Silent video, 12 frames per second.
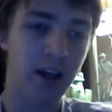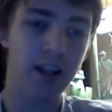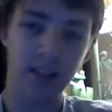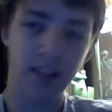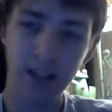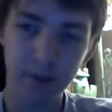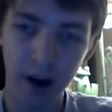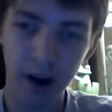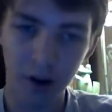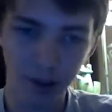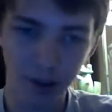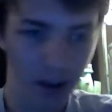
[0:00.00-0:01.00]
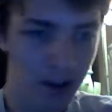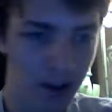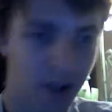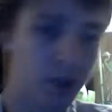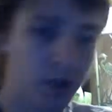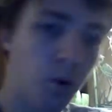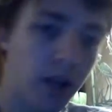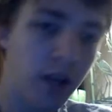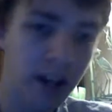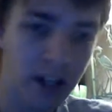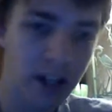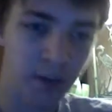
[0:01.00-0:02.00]
sends about 20
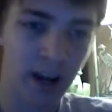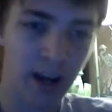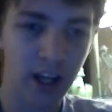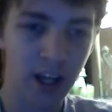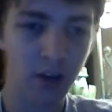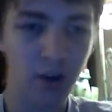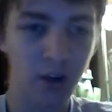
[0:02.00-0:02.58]
henchmen at you.